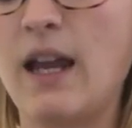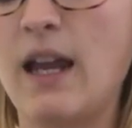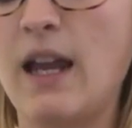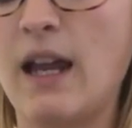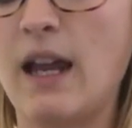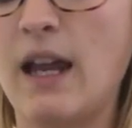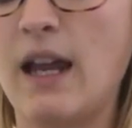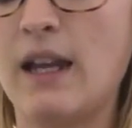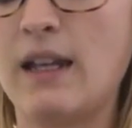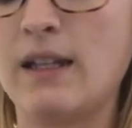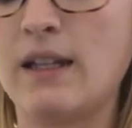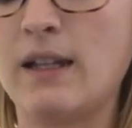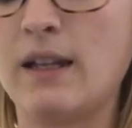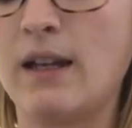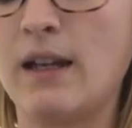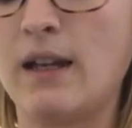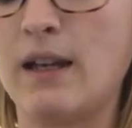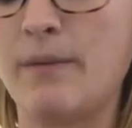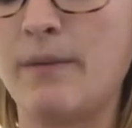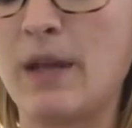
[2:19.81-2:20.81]
and
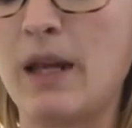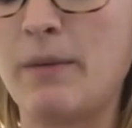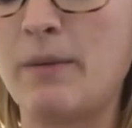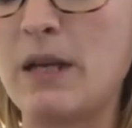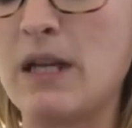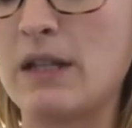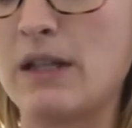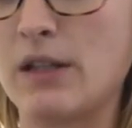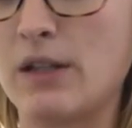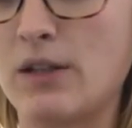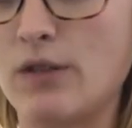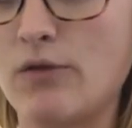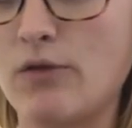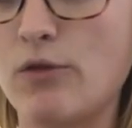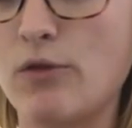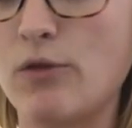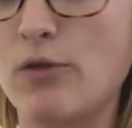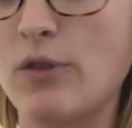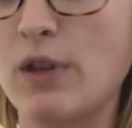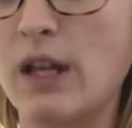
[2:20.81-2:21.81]
that means the
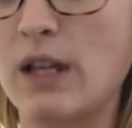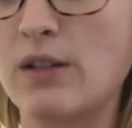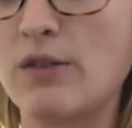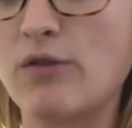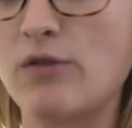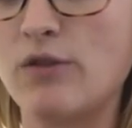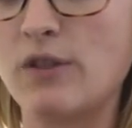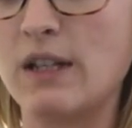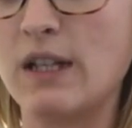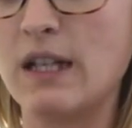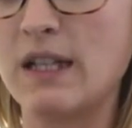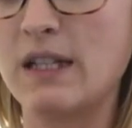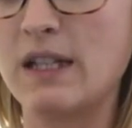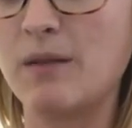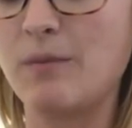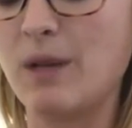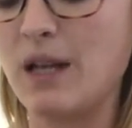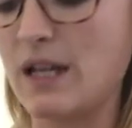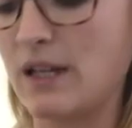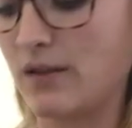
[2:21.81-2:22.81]
screw that screws it into
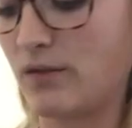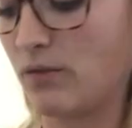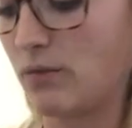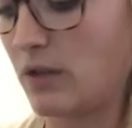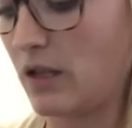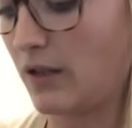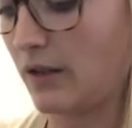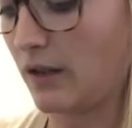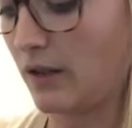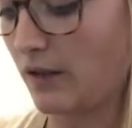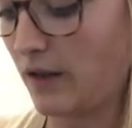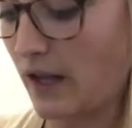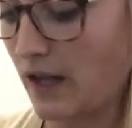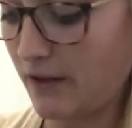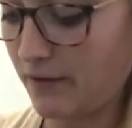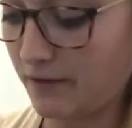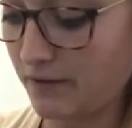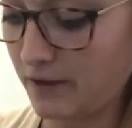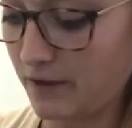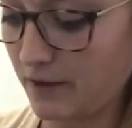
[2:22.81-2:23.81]
the base will be on the
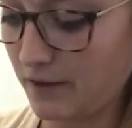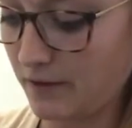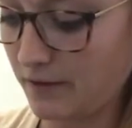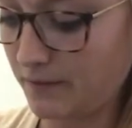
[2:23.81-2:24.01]
left.